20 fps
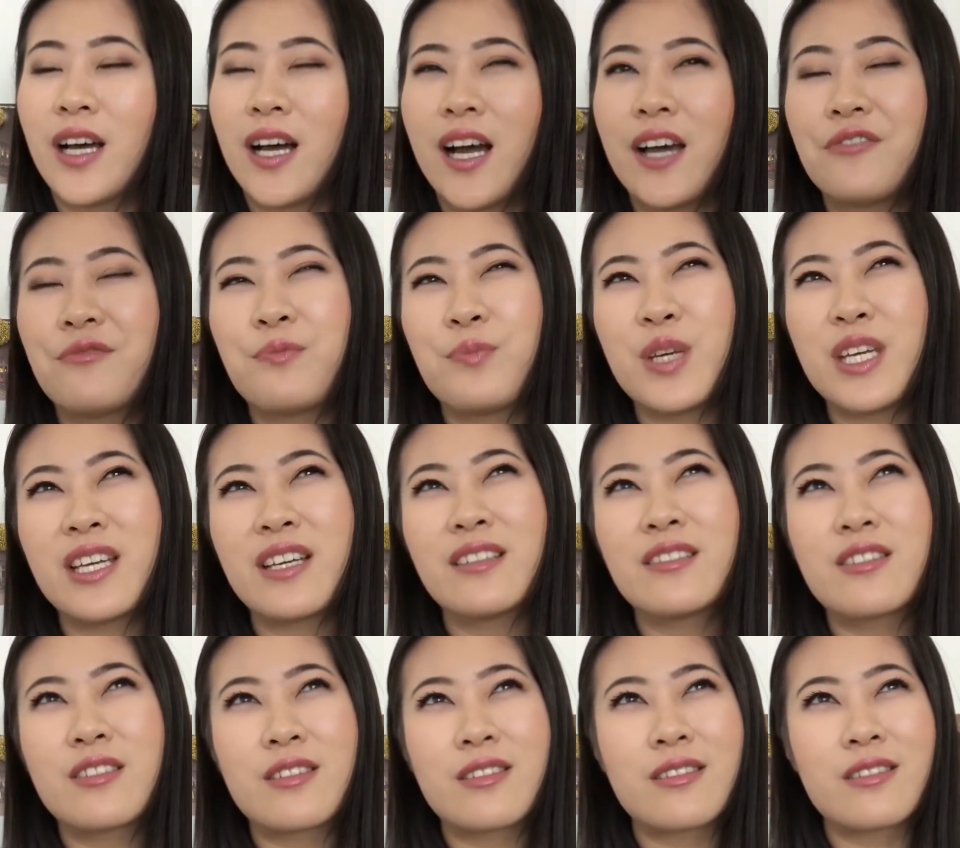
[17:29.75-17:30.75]
I've
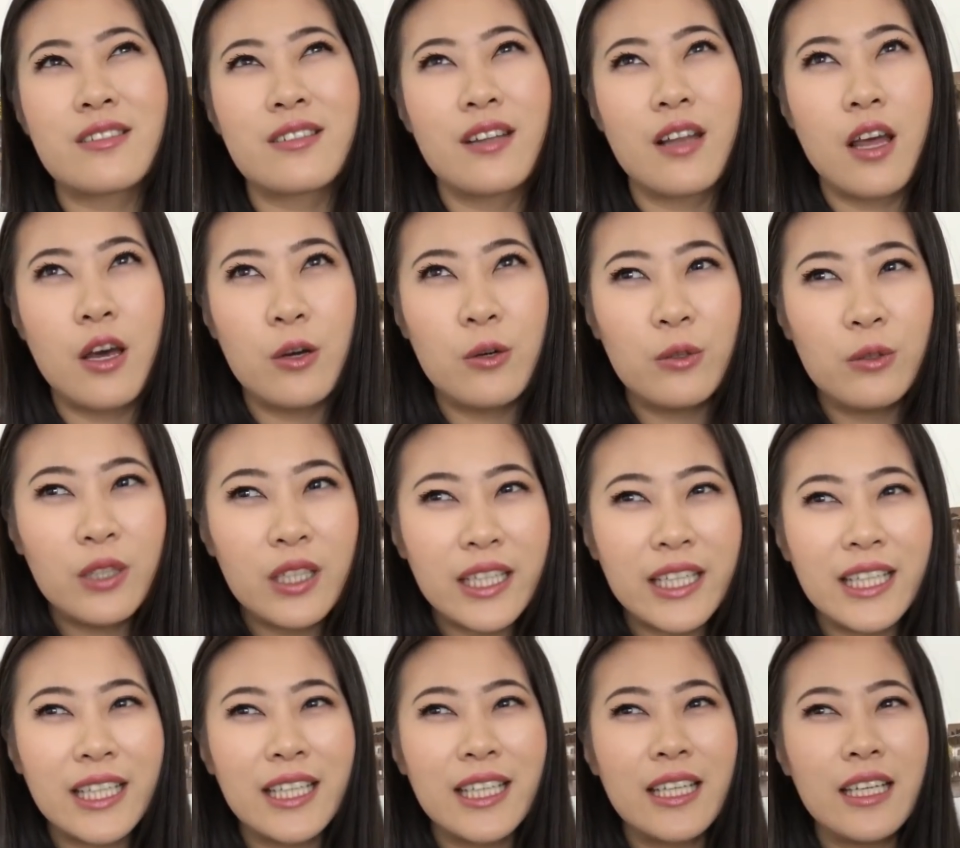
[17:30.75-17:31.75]
been
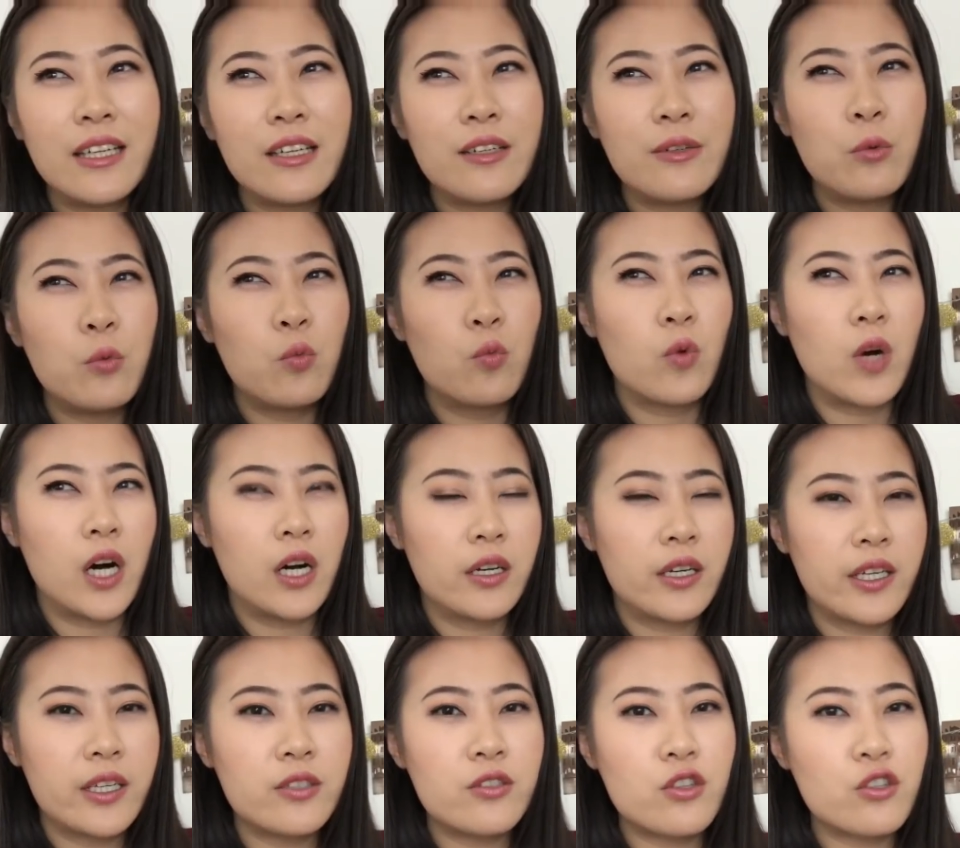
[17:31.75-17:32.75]
slowly
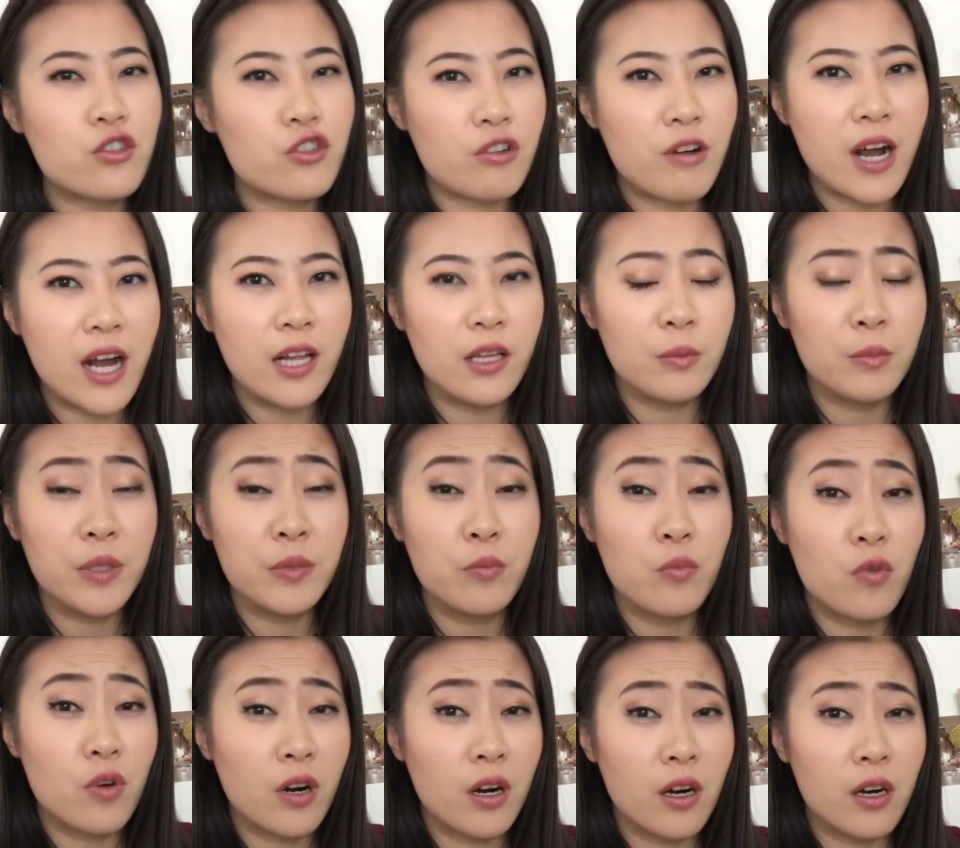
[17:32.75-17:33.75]
wanting to try a little bit
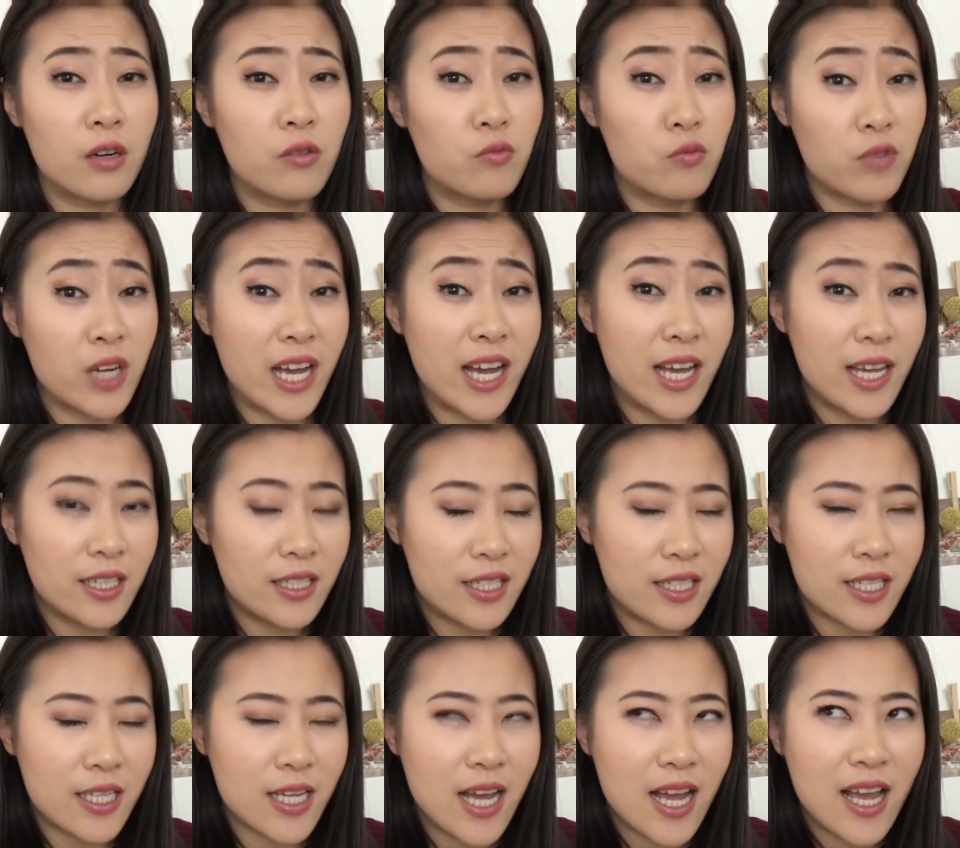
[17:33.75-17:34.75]
more
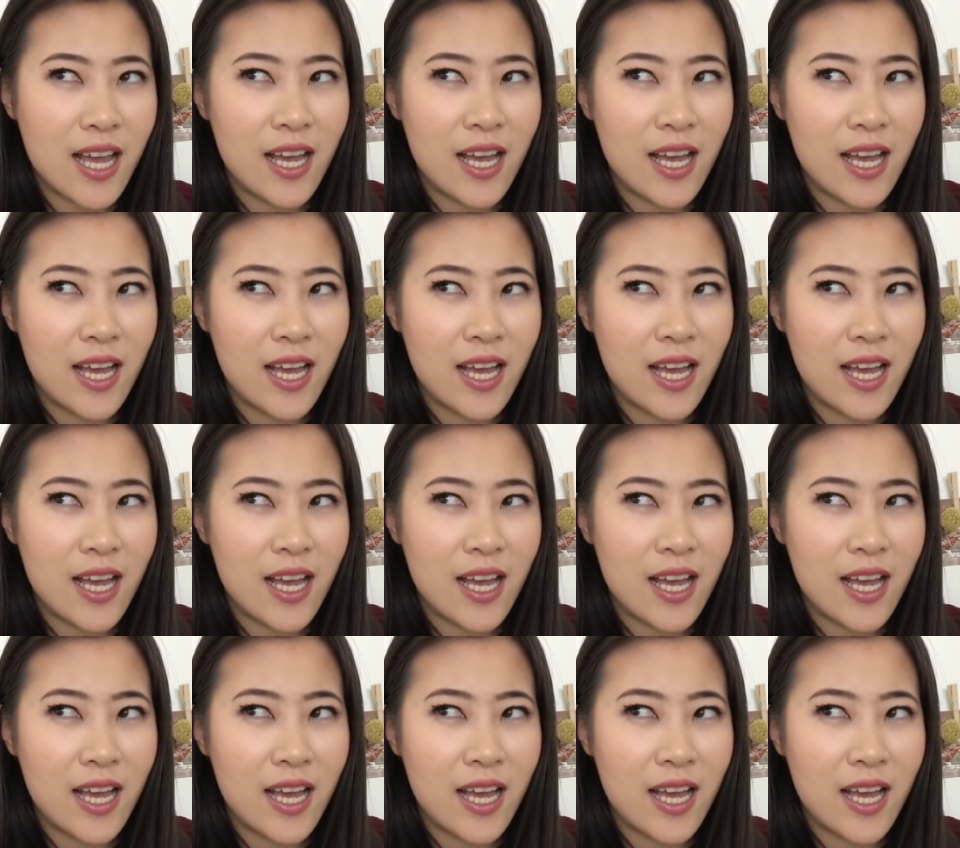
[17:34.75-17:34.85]
reds.